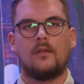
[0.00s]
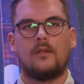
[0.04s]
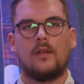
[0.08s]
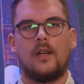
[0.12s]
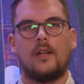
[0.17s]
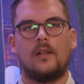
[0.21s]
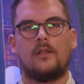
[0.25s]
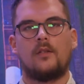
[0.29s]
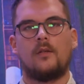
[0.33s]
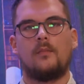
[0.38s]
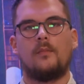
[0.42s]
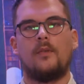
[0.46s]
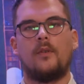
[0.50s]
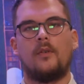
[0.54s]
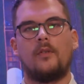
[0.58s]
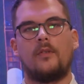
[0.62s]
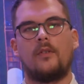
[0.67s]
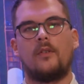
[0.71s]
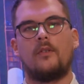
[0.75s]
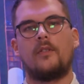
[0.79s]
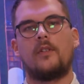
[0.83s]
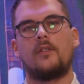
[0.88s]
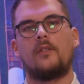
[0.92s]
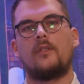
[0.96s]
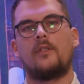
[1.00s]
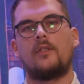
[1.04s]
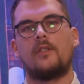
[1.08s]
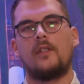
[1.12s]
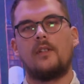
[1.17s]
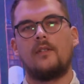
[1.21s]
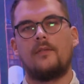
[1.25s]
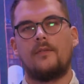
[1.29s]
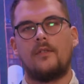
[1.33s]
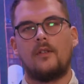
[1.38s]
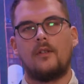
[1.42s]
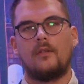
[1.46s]
Okay, so both corridors
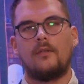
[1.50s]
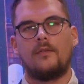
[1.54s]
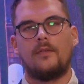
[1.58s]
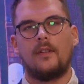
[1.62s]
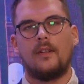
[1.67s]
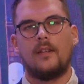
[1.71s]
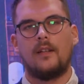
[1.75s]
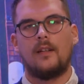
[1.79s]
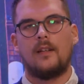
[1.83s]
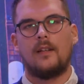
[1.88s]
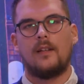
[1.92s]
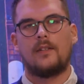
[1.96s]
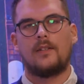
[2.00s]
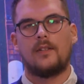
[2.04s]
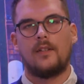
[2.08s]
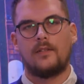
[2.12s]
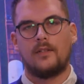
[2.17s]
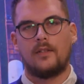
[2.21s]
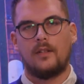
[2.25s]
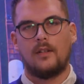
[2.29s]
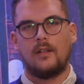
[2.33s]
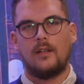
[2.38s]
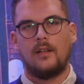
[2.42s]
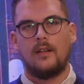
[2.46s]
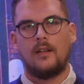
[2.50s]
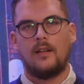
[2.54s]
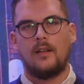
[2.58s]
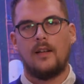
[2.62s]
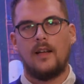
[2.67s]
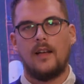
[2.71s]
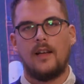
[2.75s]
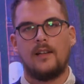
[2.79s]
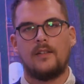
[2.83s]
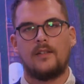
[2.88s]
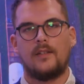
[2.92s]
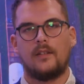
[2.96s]
involve Central
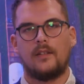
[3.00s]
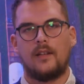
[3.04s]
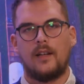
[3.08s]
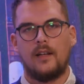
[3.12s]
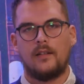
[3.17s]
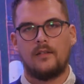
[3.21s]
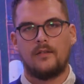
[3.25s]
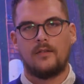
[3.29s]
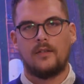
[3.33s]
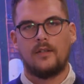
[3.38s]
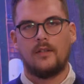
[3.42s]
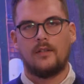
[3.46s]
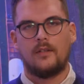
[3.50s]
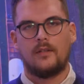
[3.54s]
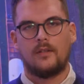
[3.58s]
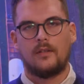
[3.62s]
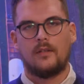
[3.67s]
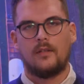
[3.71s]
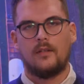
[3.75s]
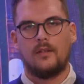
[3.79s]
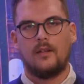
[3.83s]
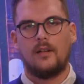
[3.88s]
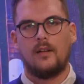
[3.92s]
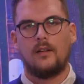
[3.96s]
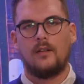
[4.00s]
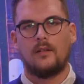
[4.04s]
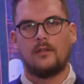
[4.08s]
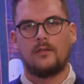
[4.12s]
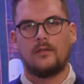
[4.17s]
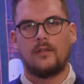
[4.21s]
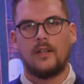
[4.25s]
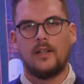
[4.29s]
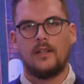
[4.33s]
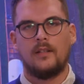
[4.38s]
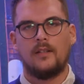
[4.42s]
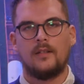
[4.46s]
Asian countries a lot,
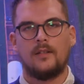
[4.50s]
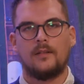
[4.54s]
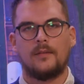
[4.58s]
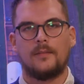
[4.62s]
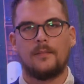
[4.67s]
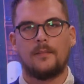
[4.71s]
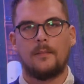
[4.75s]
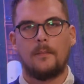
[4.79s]
right?